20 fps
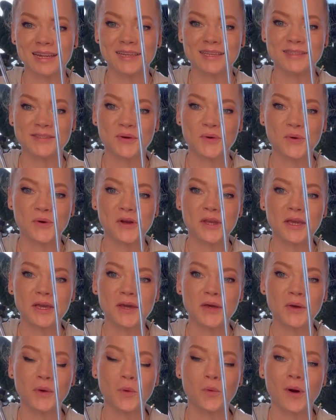is
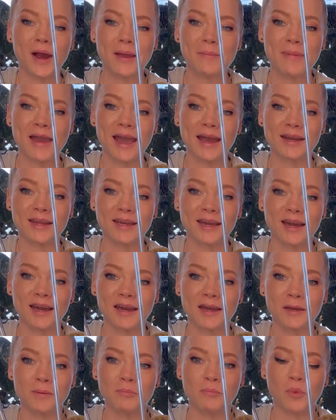Hoya
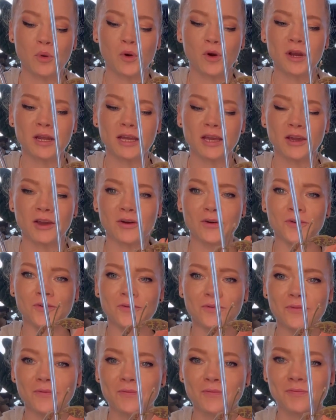Waimanii
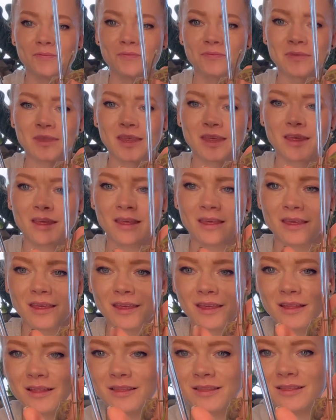Borneo.
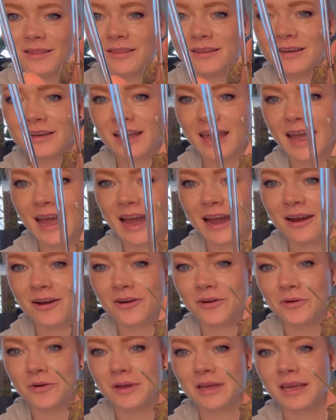Look
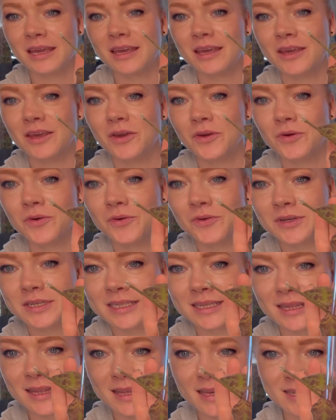how cute
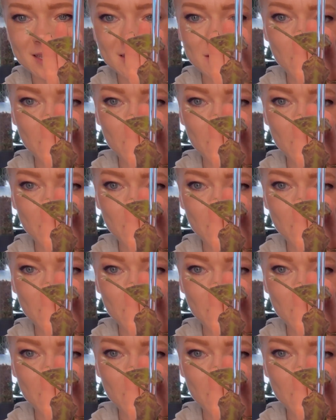this